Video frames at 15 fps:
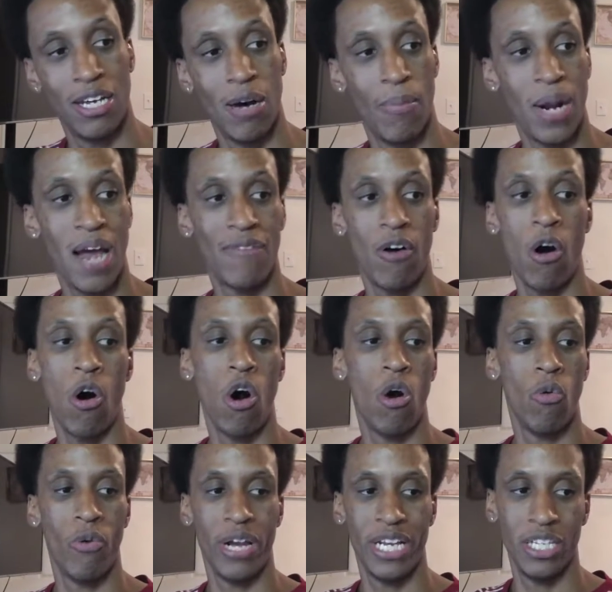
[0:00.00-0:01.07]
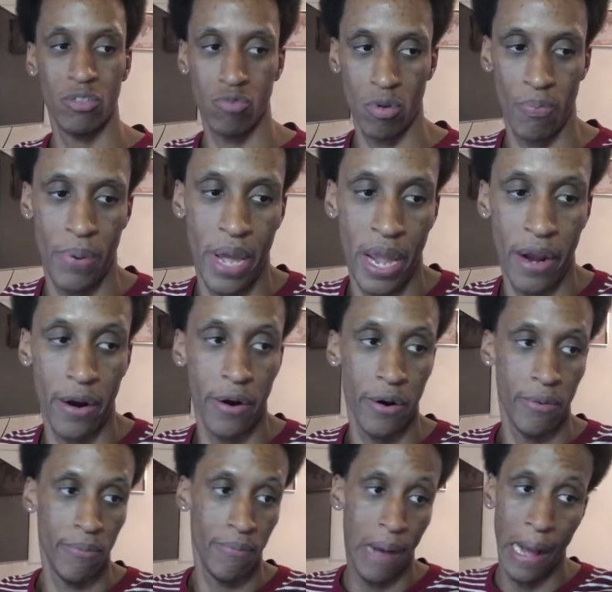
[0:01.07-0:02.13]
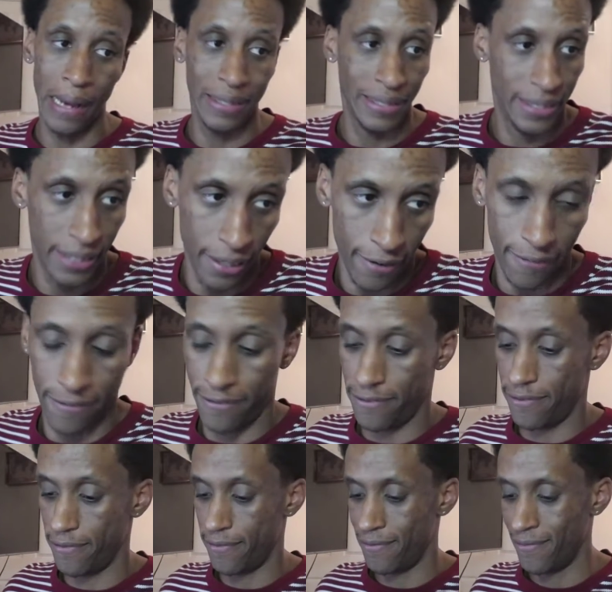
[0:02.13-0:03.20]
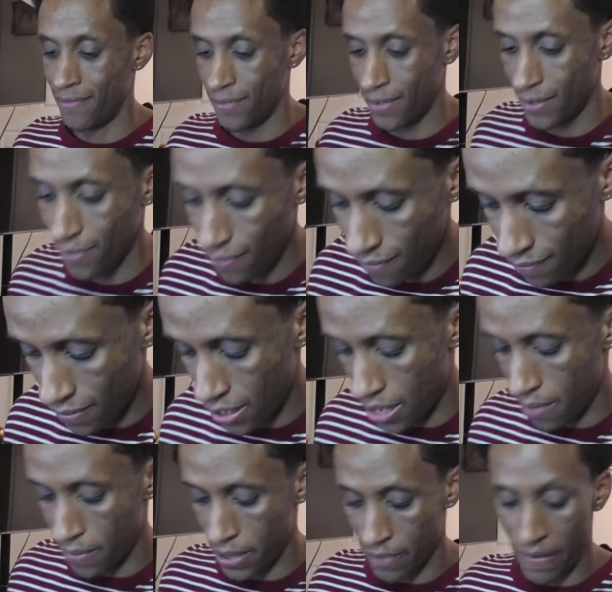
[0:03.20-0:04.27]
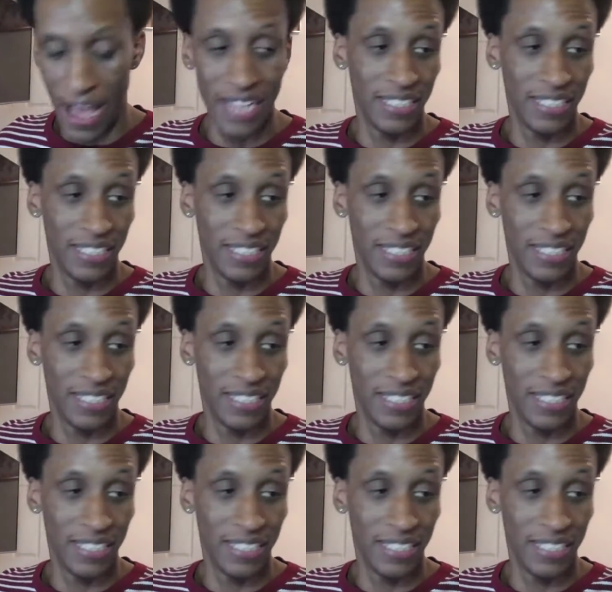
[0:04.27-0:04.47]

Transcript: but I've always repaired my stuff. If I had the